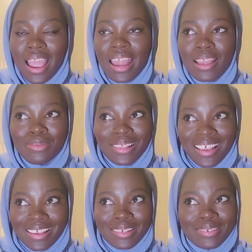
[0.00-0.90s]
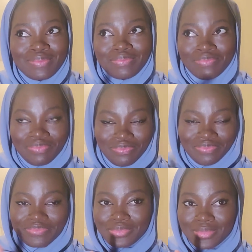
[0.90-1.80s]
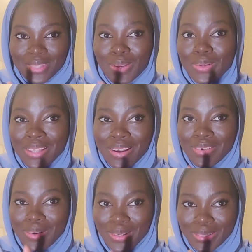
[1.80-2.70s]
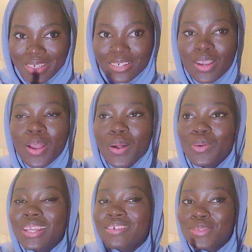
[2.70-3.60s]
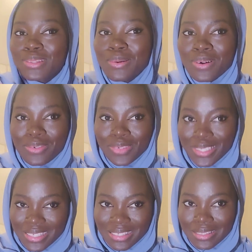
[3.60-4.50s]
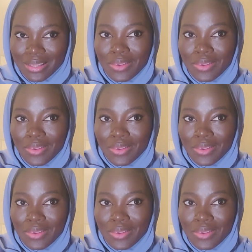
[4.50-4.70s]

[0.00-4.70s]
And I'd be like, hold on, what if some of us